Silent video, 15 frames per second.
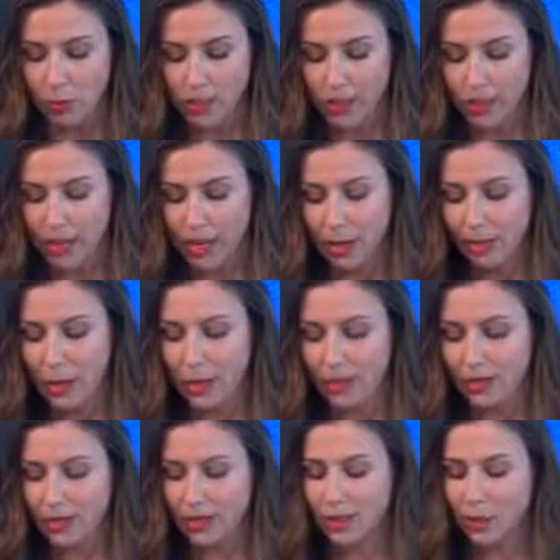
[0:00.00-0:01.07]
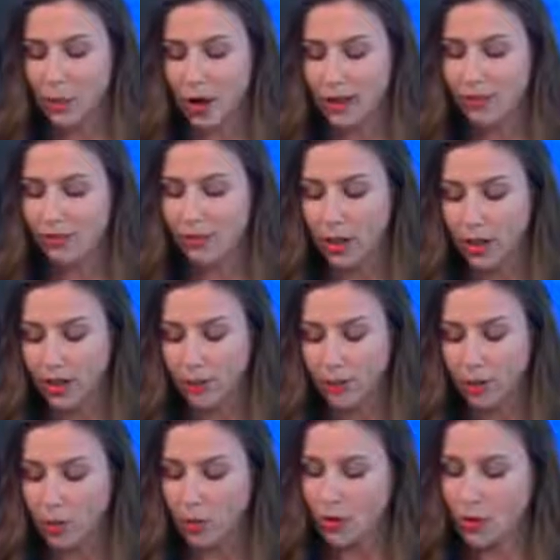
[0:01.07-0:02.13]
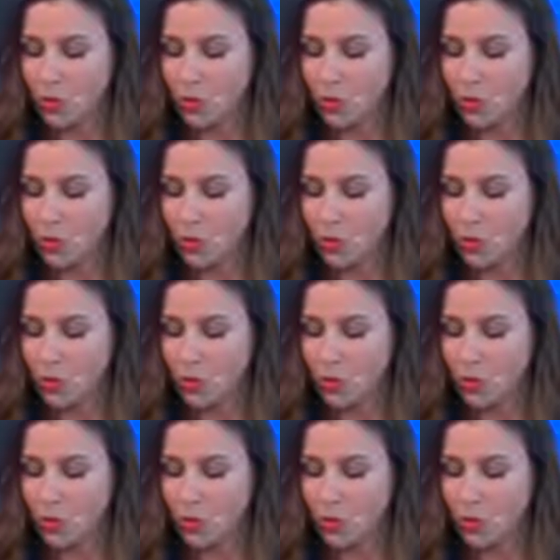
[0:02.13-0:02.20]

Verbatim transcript: that the campaign to discredit Flynn was